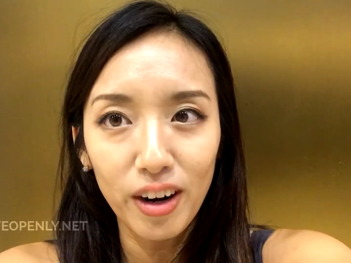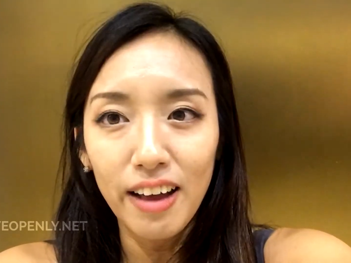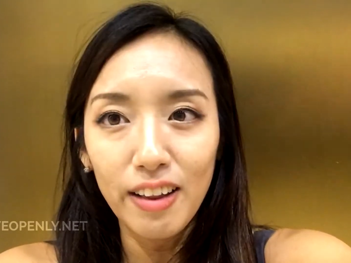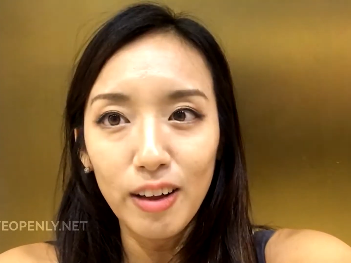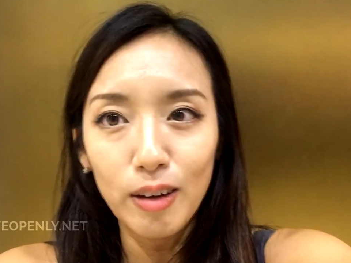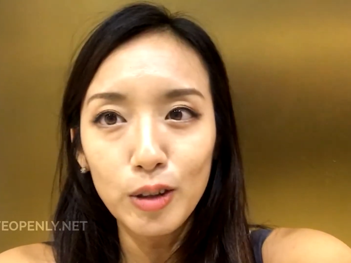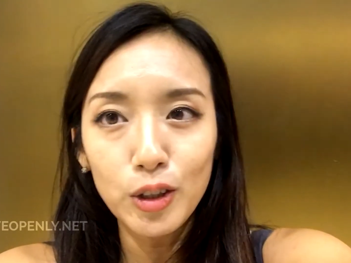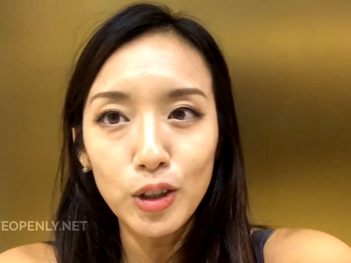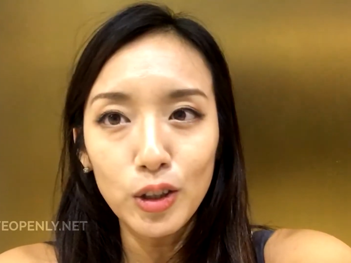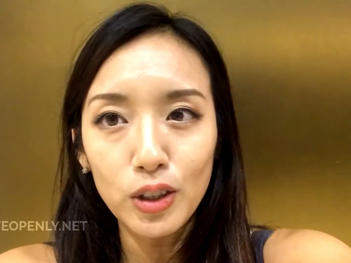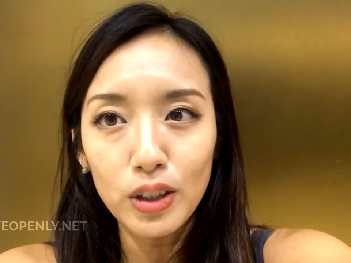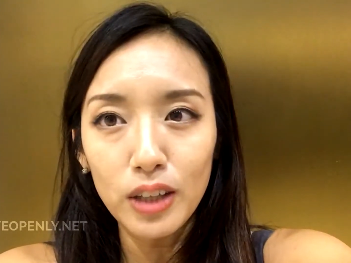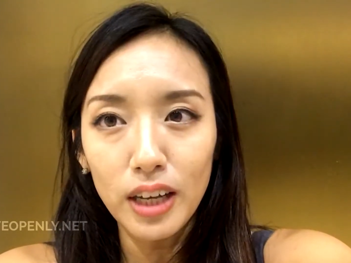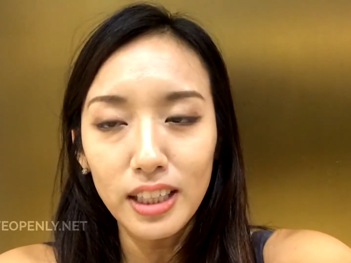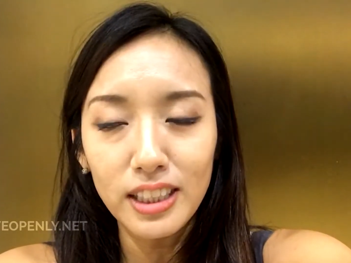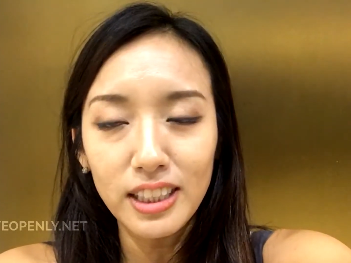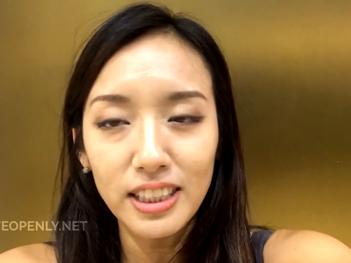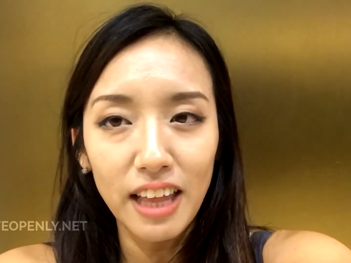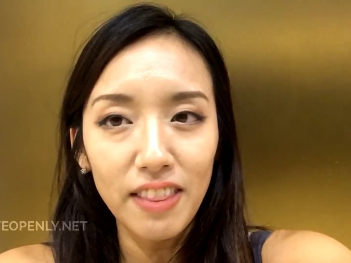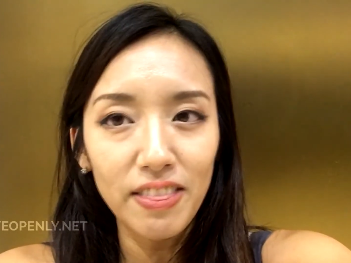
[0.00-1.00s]
And I was just
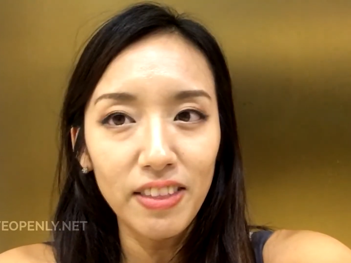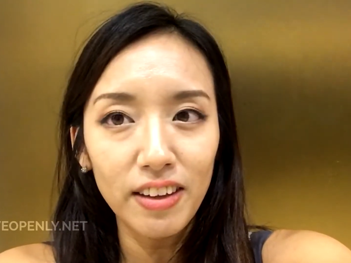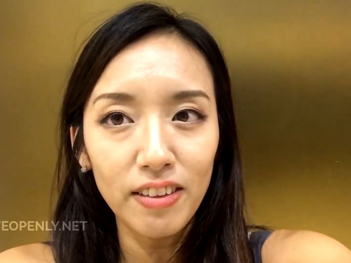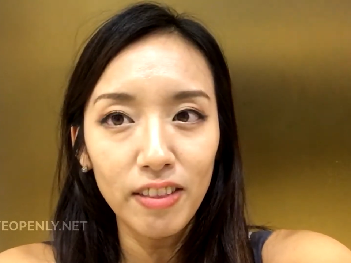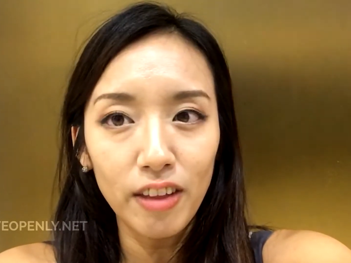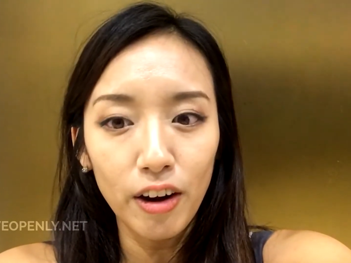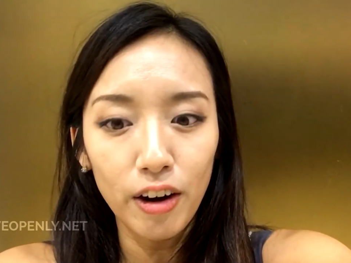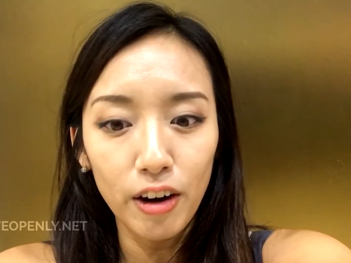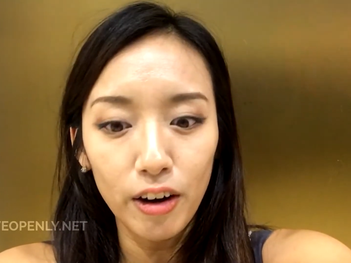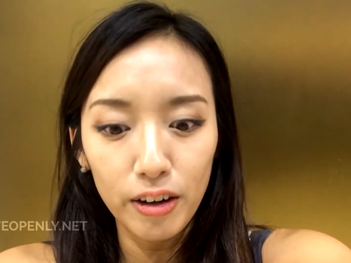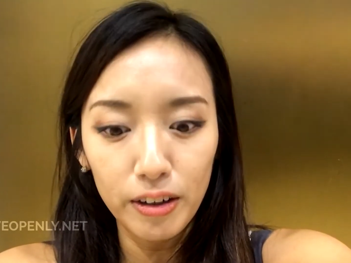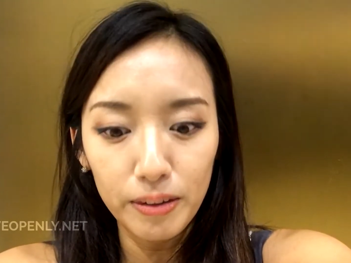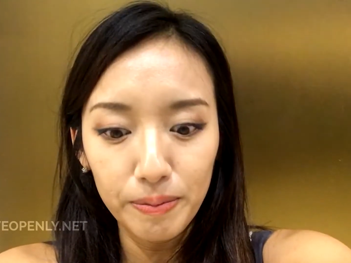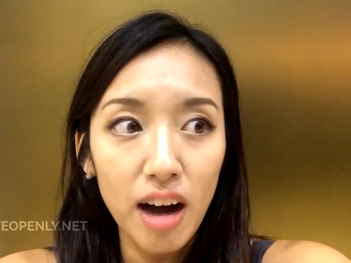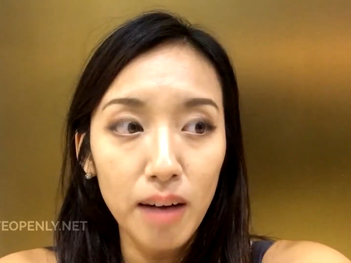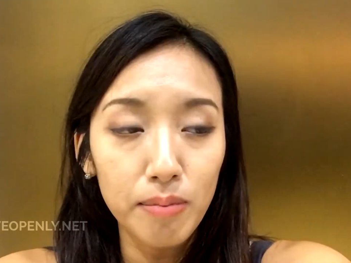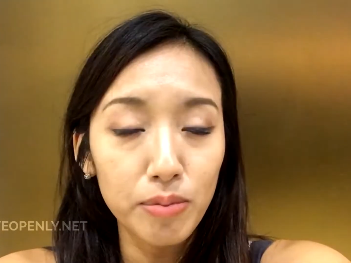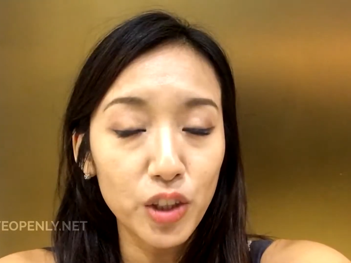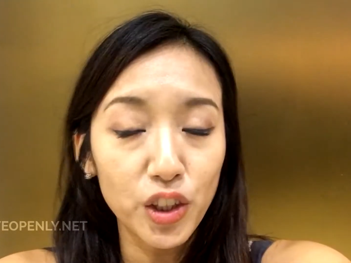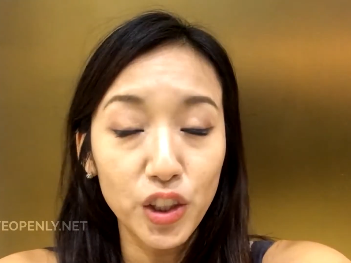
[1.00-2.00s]
like standing there,
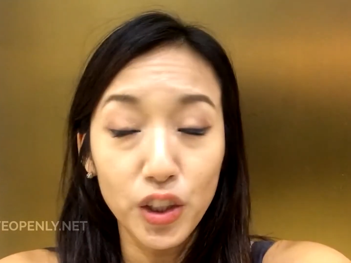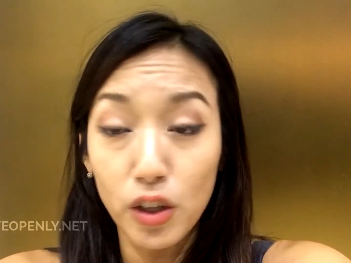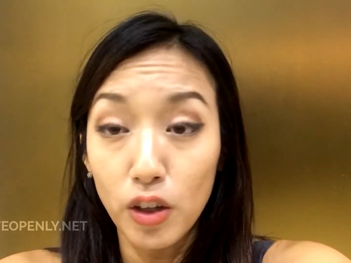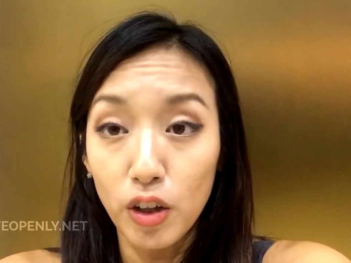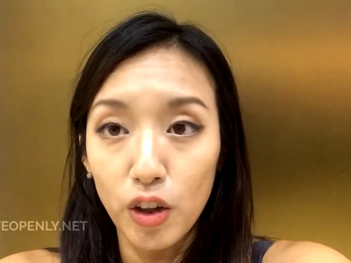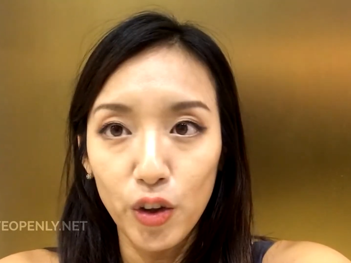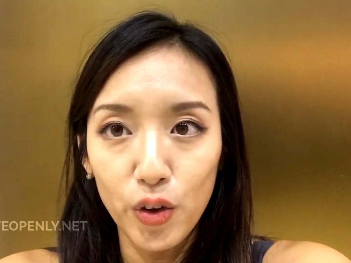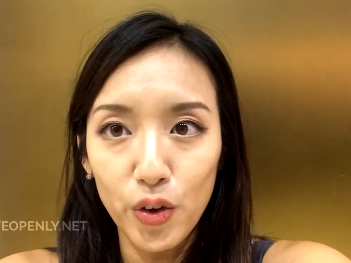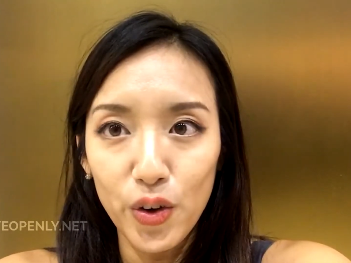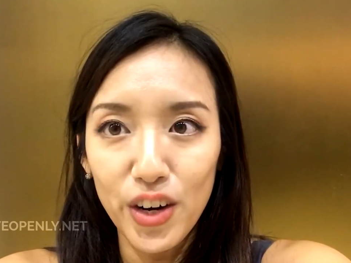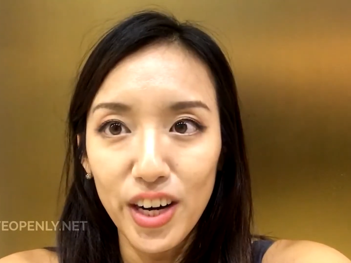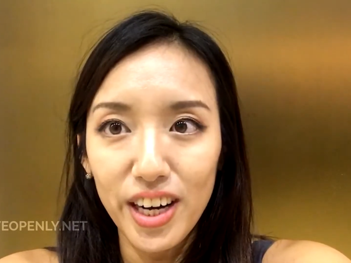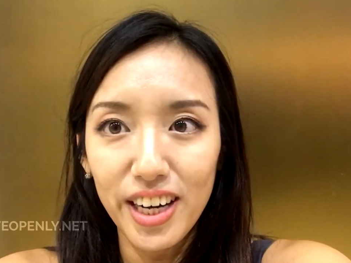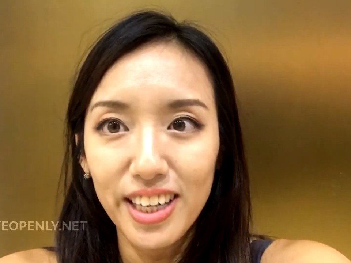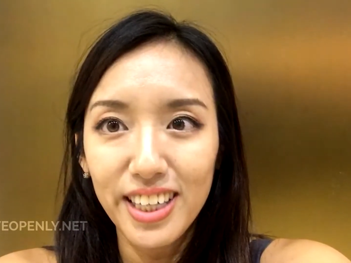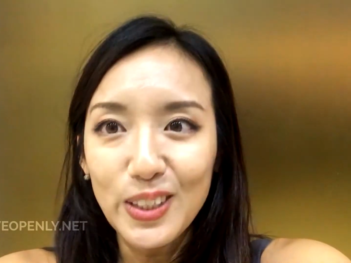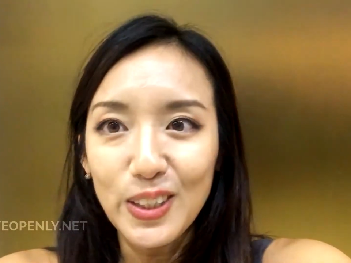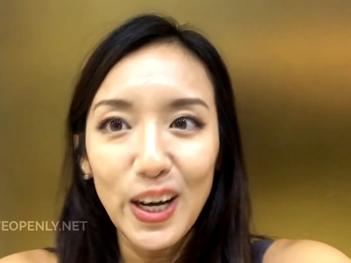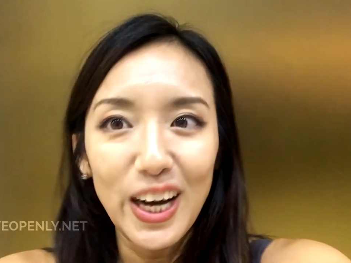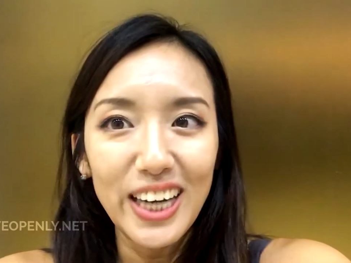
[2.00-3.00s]
I'm just gonna do
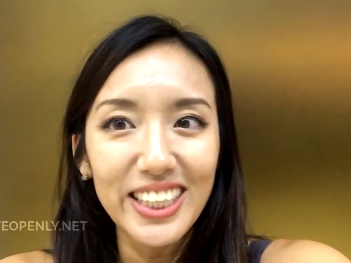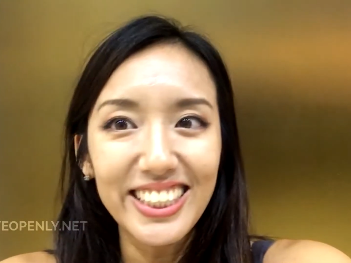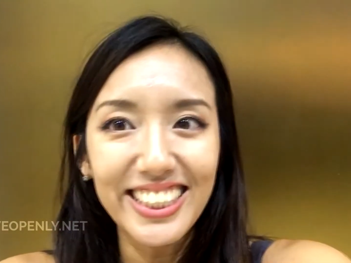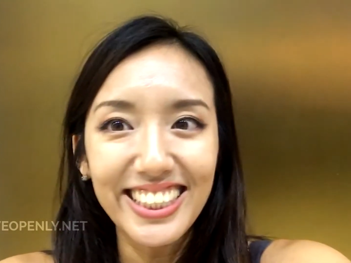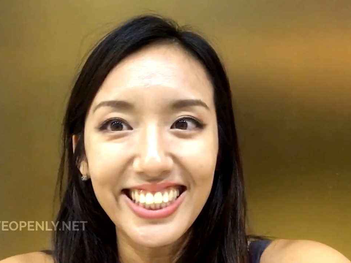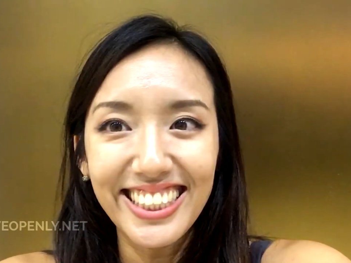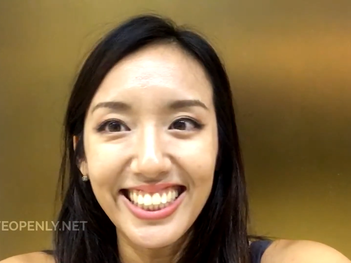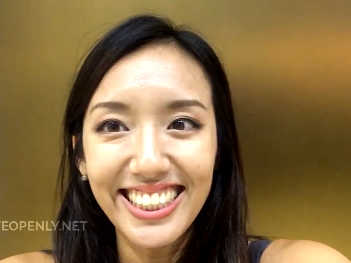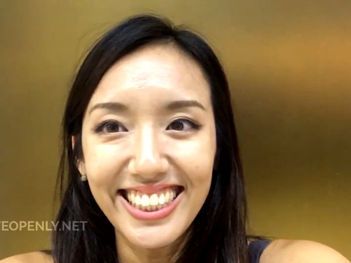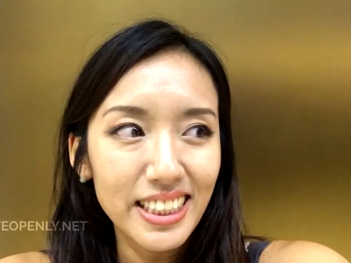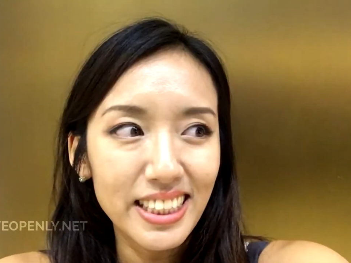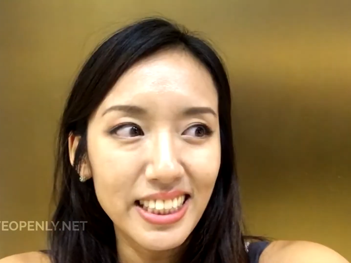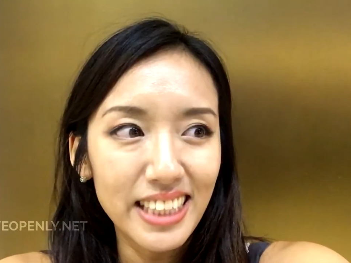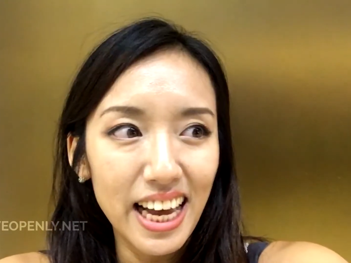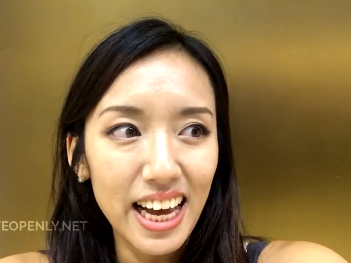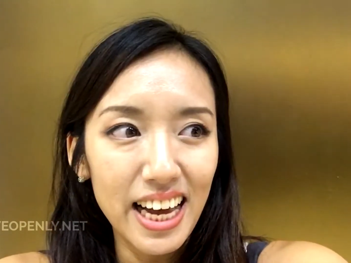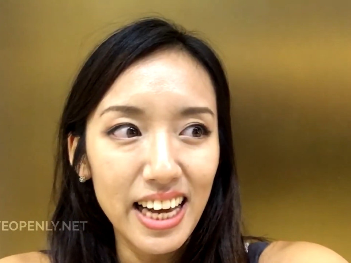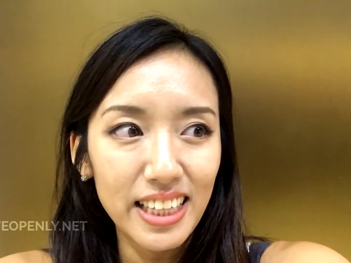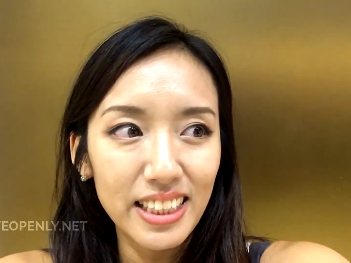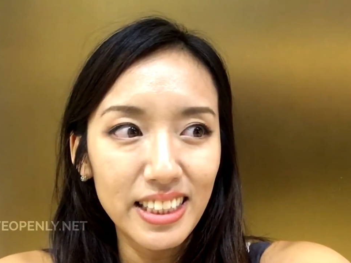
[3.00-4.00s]
it. So I just
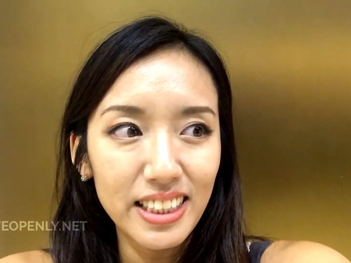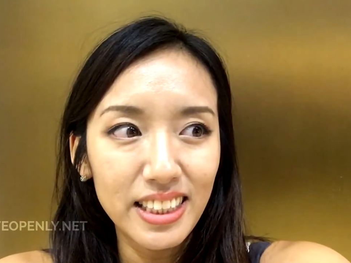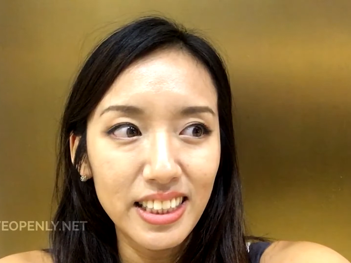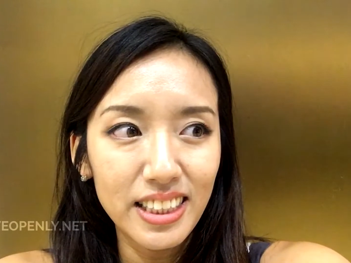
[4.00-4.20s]
sat